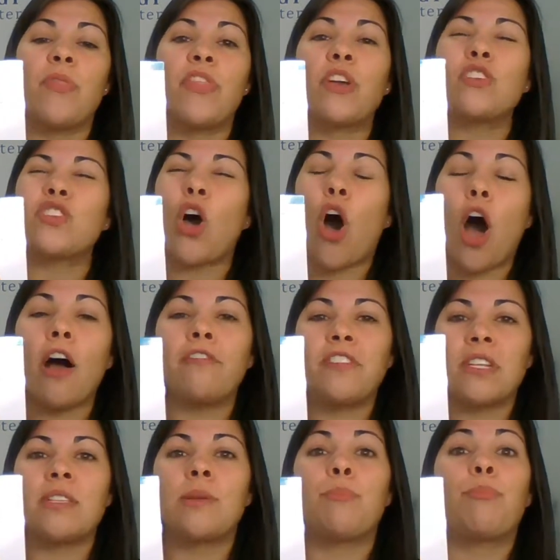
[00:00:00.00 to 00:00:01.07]
there's
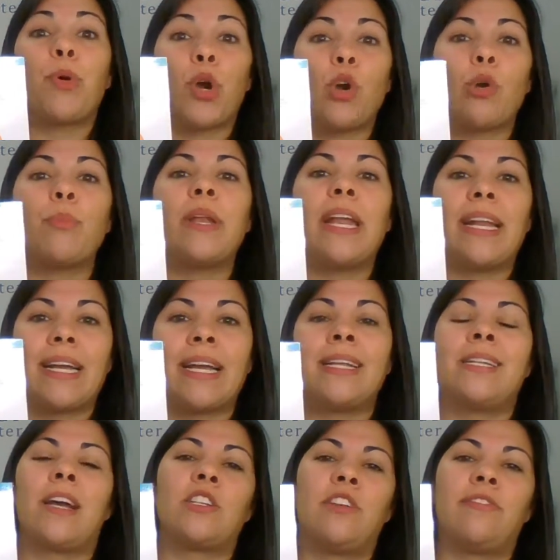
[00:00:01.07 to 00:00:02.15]
often some permanent
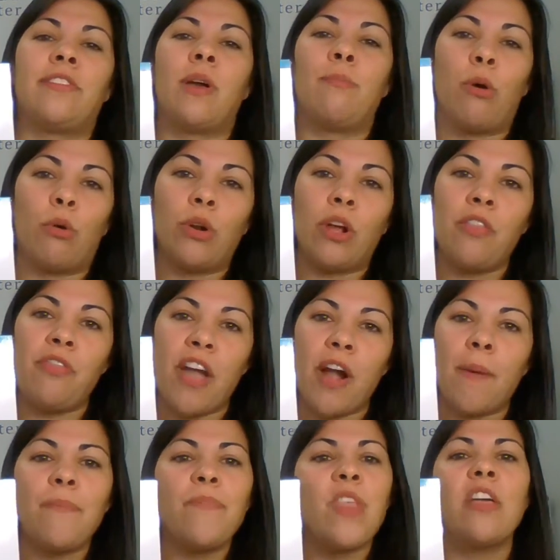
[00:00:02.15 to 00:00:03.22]
conductive component
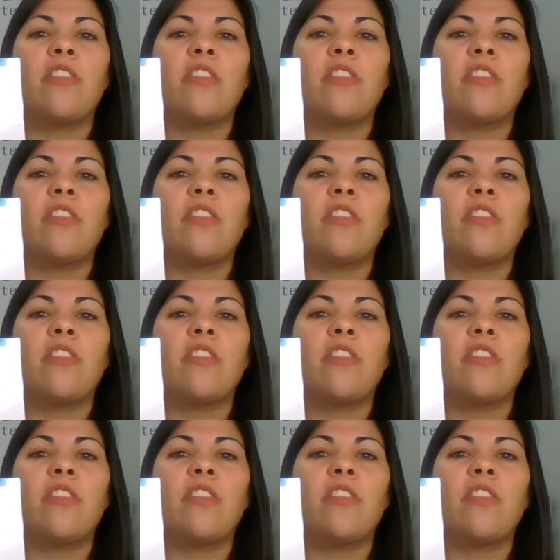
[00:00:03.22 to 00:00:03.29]
there